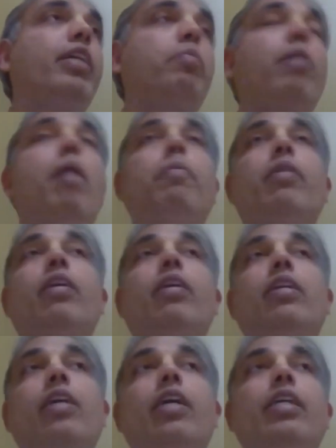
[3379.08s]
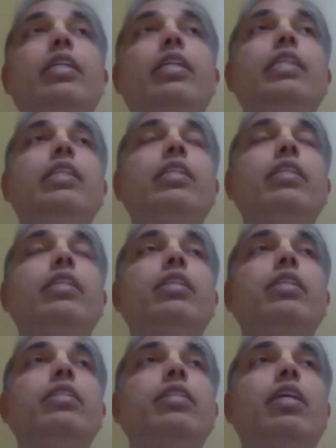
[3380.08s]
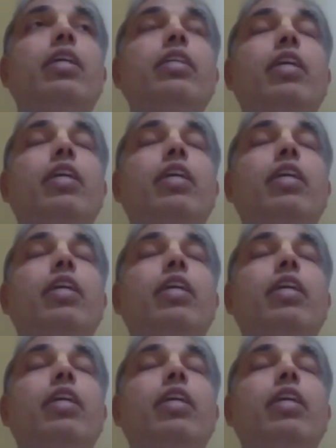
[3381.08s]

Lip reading: proper or not. And then